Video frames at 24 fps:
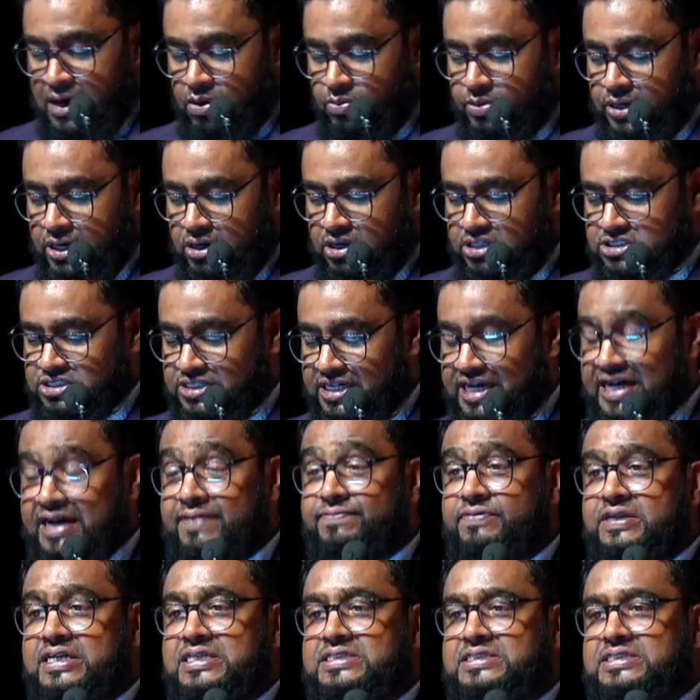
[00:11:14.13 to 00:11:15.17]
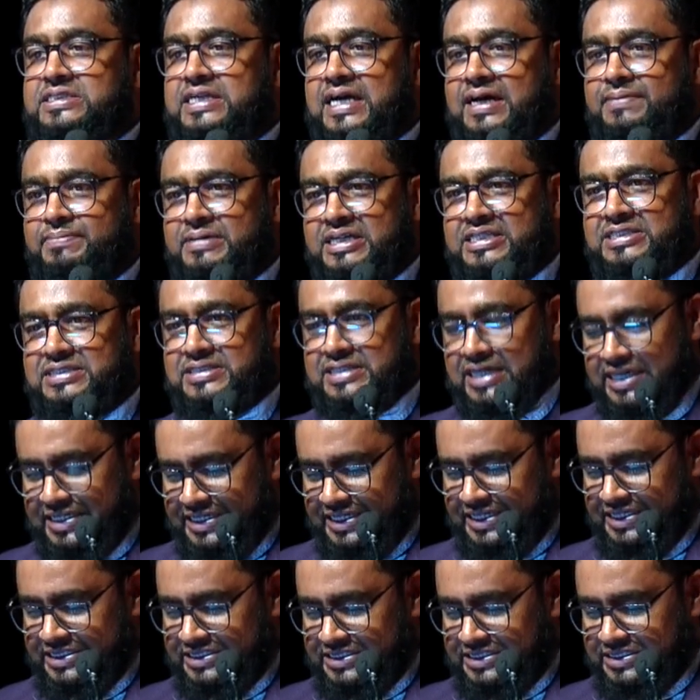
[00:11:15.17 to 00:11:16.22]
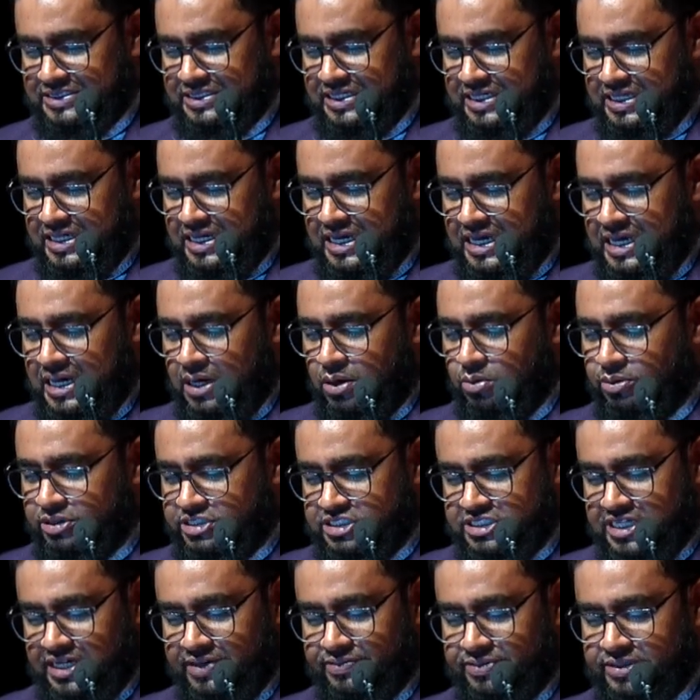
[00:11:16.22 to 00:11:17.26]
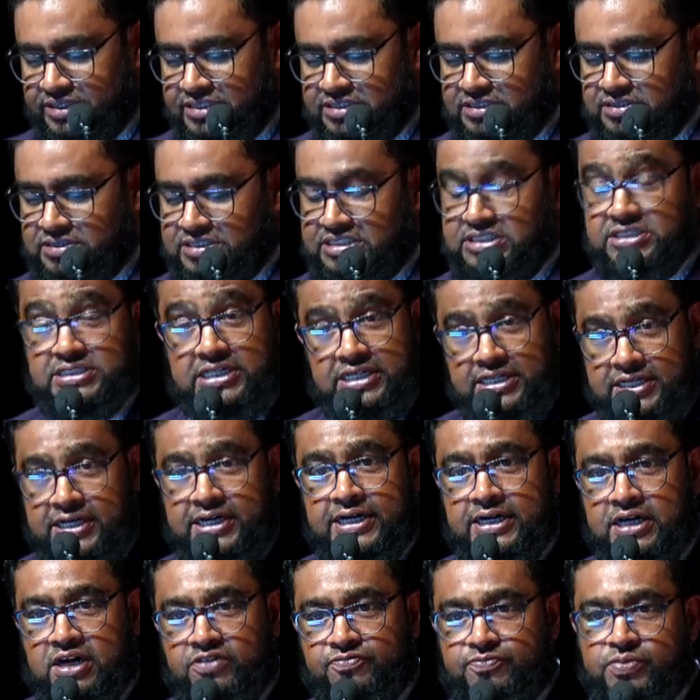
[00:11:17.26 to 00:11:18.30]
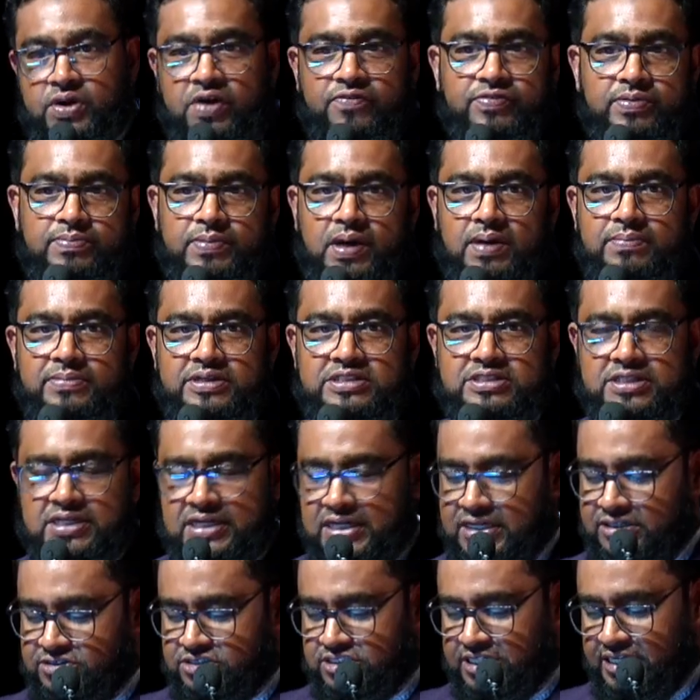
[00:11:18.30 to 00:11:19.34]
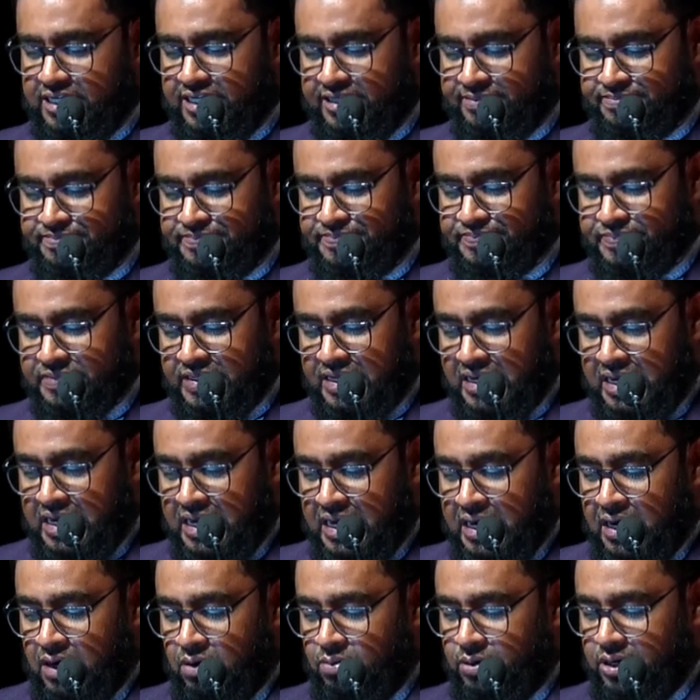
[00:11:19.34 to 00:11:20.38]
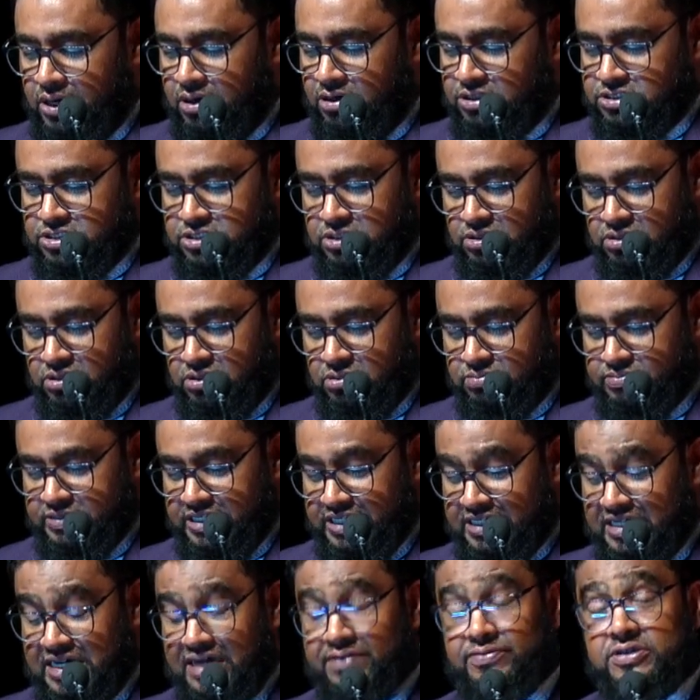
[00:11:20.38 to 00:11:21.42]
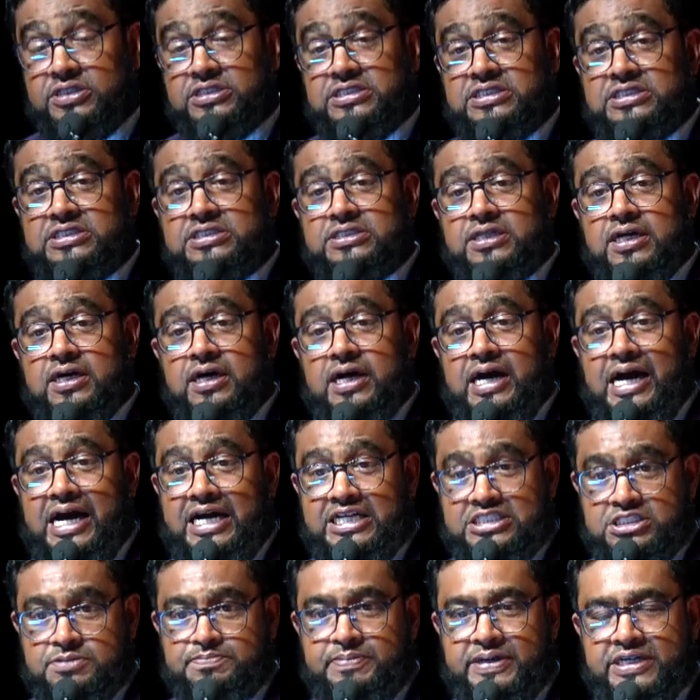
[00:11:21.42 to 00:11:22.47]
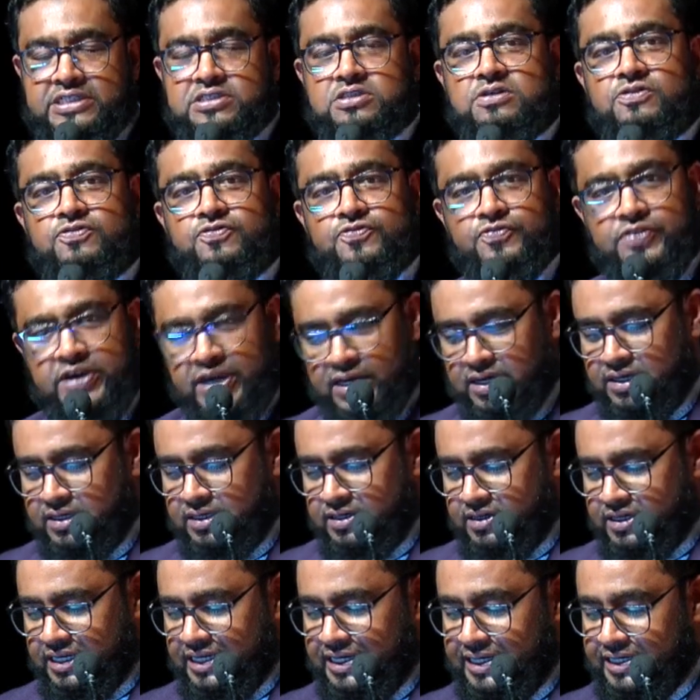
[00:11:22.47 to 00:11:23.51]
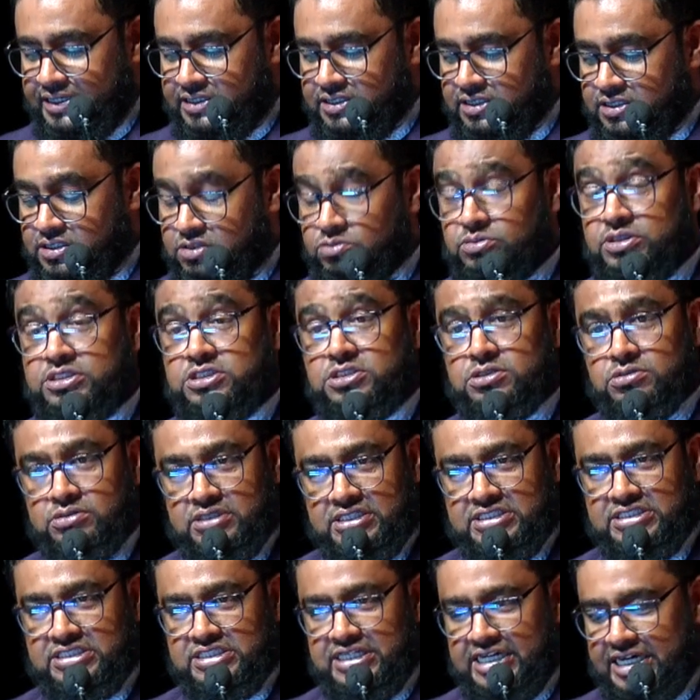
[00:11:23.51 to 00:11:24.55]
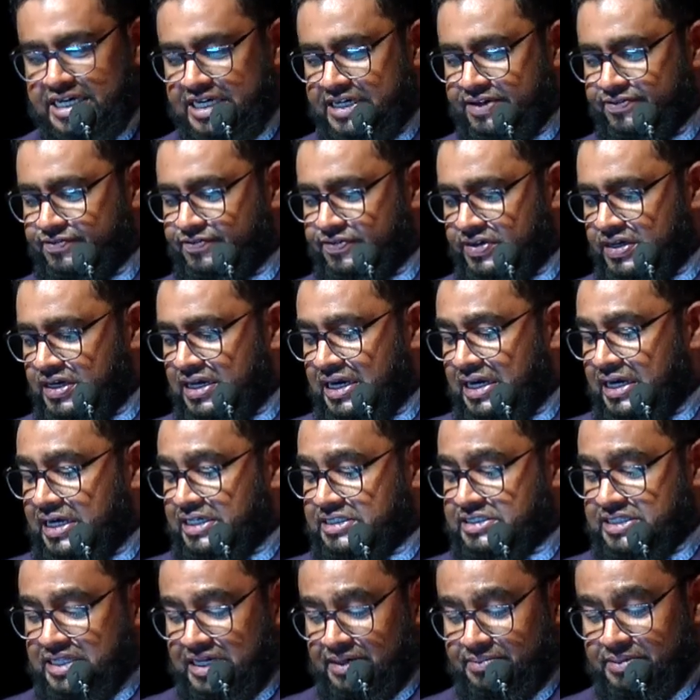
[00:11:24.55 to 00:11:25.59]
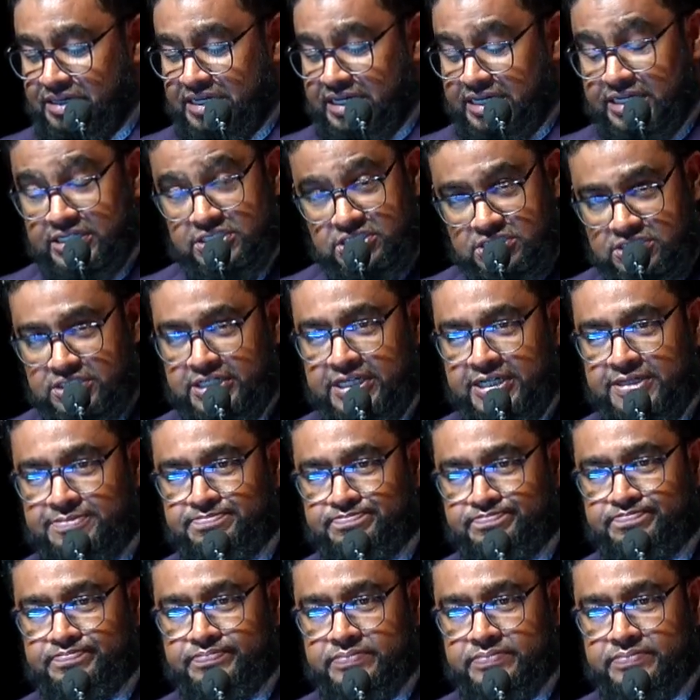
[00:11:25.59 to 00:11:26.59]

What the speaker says: we also have the Islamic studies, which covers the seerah of Prophet Muhammad sallallahu alaihi wasallam. It covers aspects of fiqh related to a student's life, Islamic history.